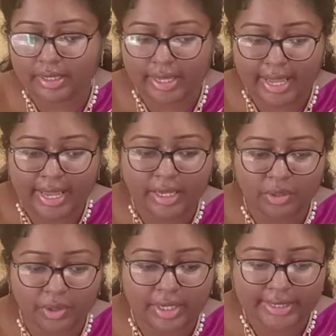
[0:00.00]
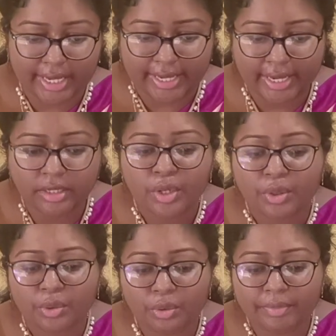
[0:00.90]
A in your diet,
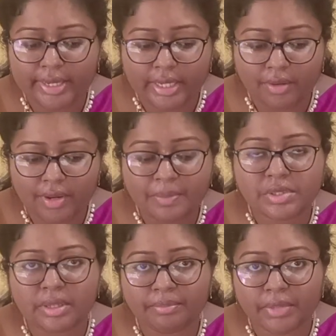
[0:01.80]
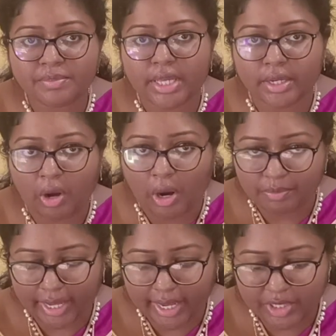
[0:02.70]
you may develop symptoms and
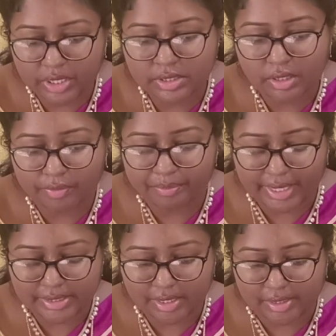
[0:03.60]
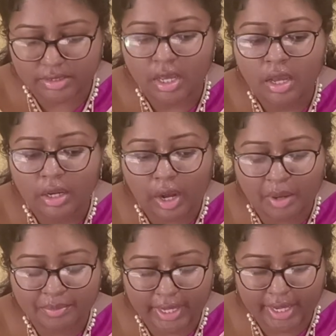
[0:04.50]
complications of measles.
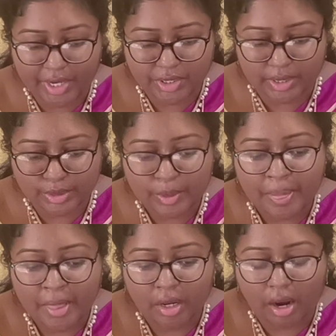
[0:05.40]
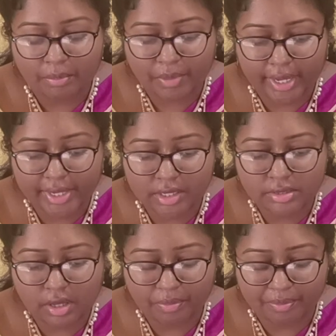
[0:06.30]
Complications. Complications
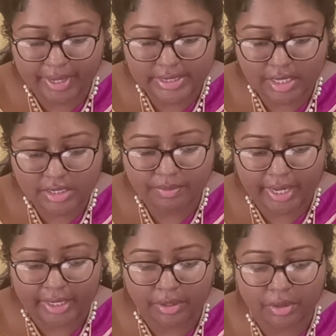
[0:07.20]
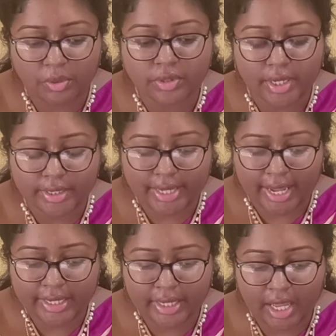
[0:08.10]
of measles may include
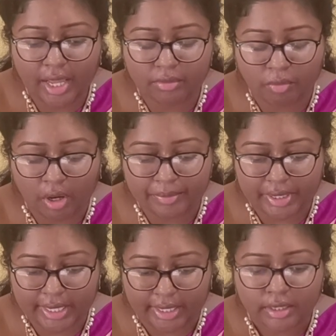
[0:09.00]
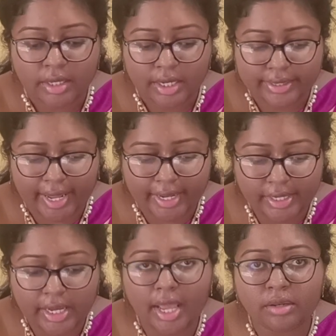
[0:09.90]
diarrhea and vomiting.
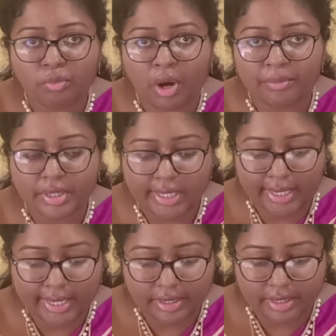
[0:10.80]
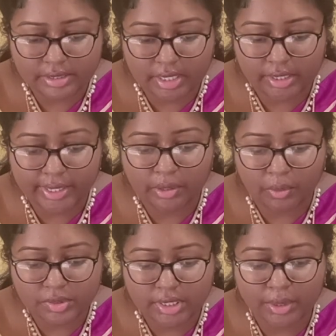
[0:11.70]
Diarrhea and vomiting can result in
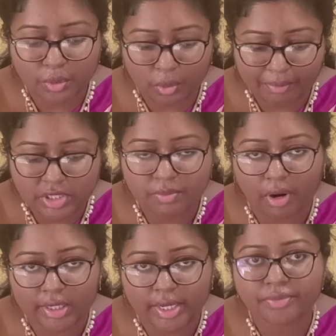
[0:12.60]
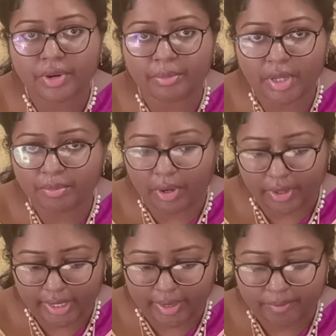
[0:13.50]
losing too much water from the
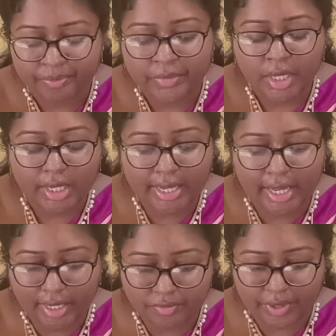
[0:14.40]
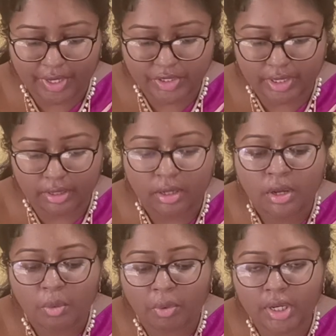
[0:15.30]
body. Ear infection.
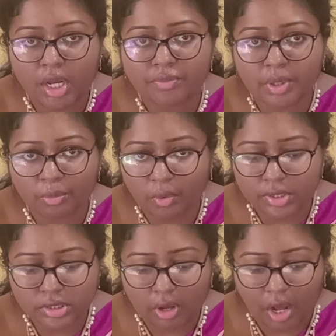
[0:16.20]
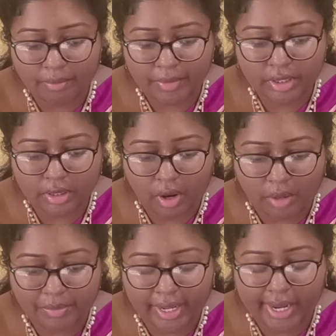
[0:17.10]
One of the most common
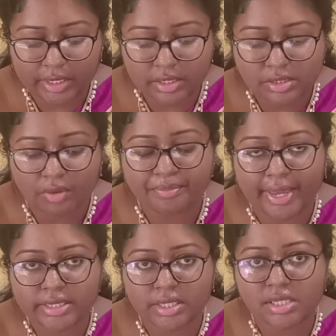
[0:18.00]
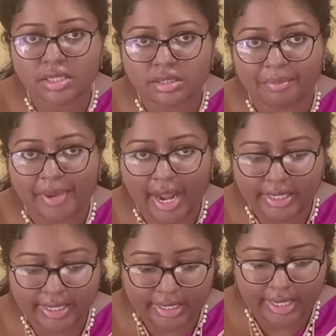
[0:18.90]
complications of measles is a
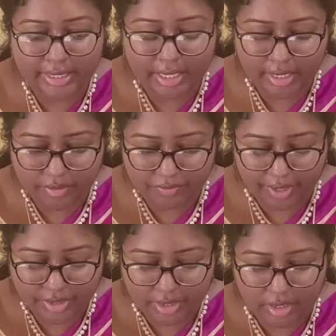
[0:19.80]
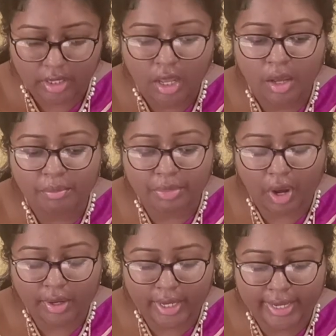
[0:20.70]
bacterial ear infection,
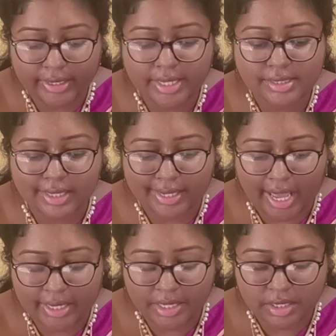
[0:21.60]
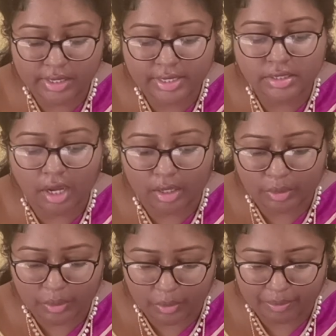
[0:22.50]
bronchitis, laryngitis or
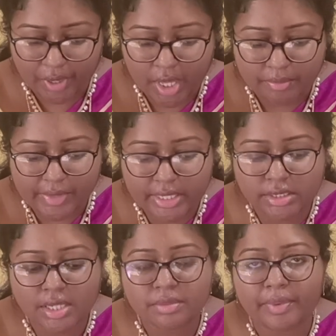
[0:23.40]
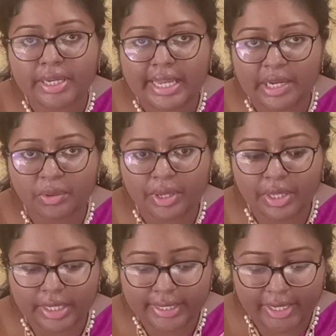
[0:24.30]
croup. Measles may lead to
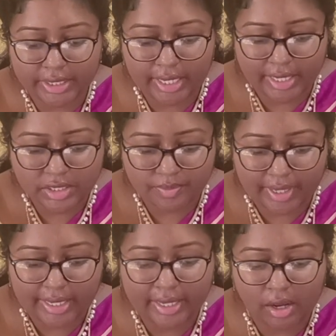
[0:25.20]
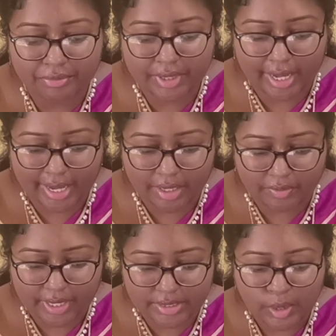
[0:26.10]
irritation and swelling of the
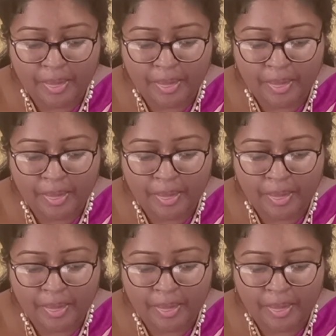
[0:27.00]
airways.